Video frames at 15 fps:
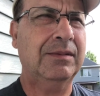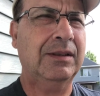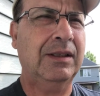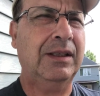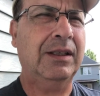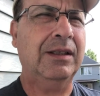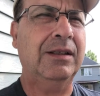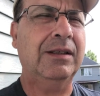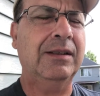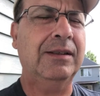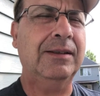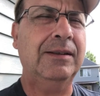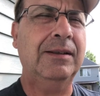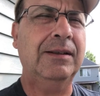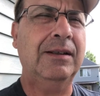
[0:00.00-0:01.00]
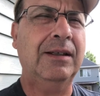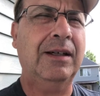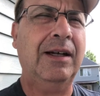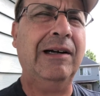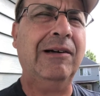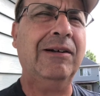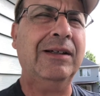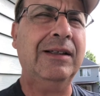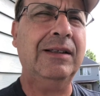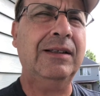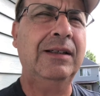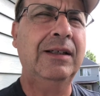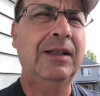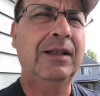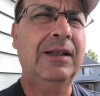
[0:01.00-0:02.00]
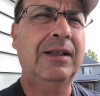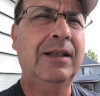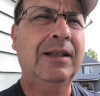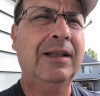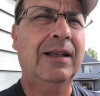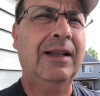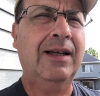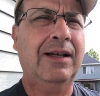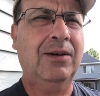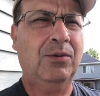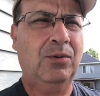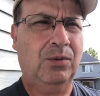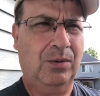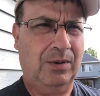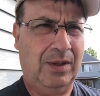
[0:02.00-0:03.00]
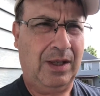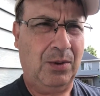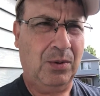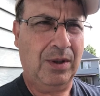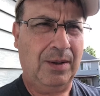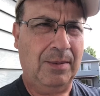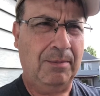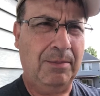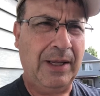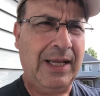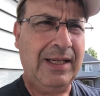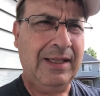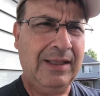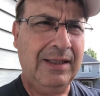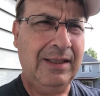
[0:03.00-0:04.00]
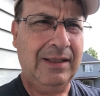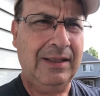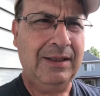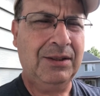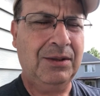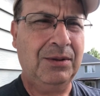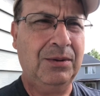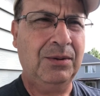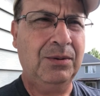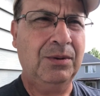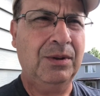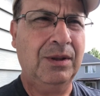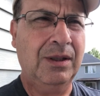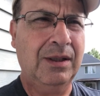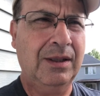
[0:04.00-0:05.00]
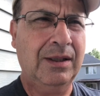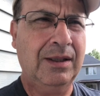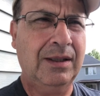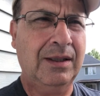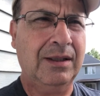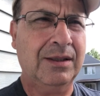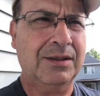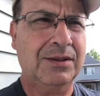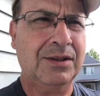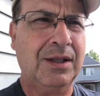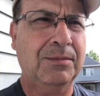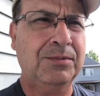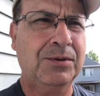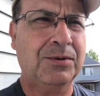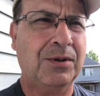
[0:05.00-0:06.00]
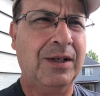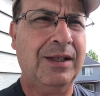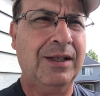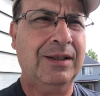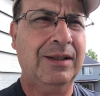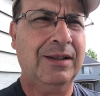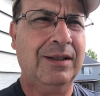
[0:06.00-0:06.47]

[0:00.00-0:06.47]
in an area that they were embedded into substrate,